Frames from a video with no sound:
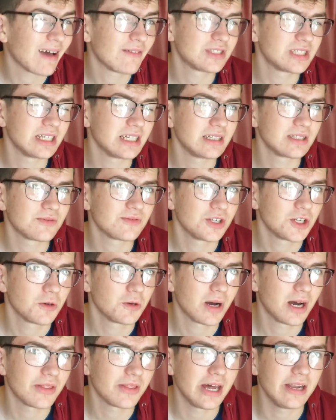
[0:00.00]
seen this video
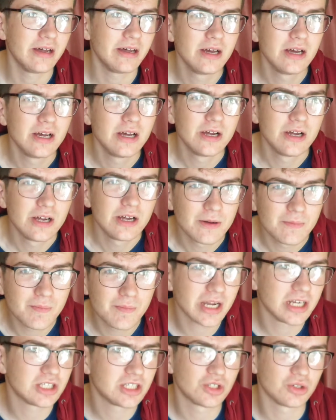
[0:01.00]
by then,
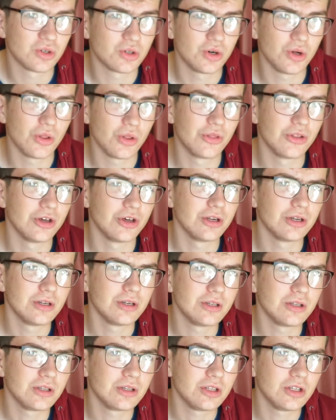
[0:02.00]
make sure that
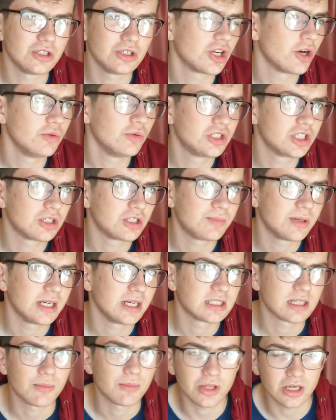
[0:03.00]
you don't just
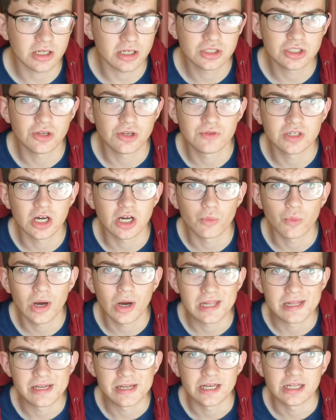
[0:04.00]
pick something because you've done
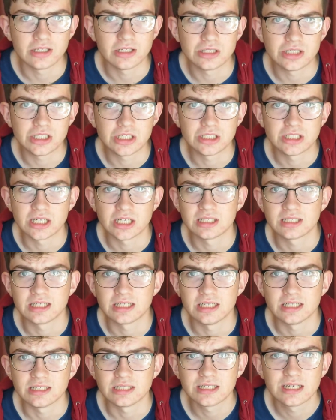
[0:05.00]
well in it in your
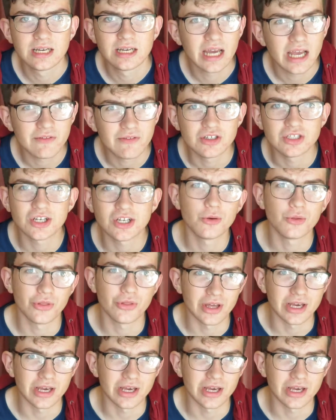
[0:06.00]
GCSEs. If you don't